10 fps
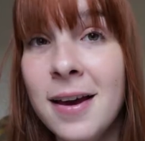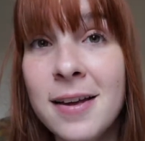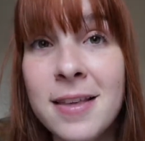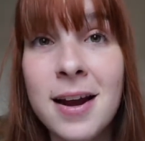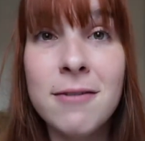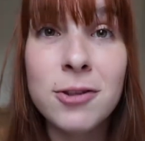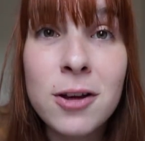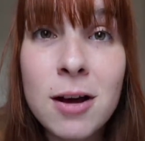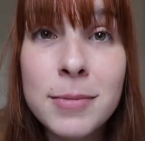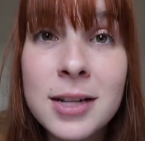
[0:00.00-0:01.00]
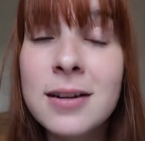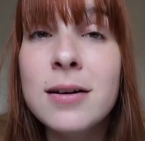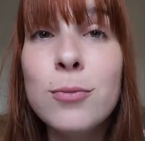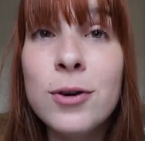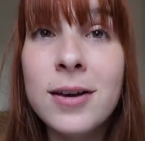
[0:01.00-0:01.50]
And then after the comedy
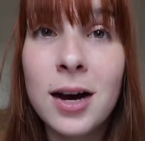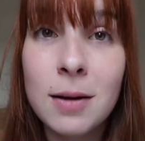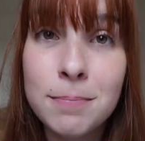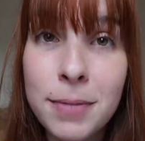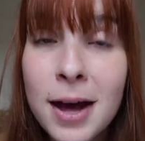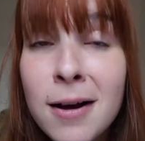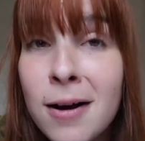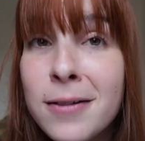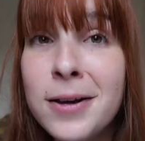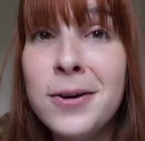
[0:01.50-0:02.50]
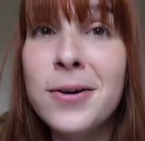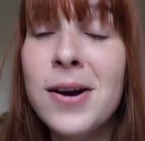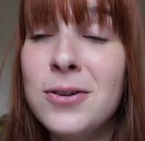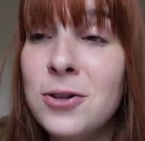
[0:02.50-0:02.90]
club, we hopped back on the underground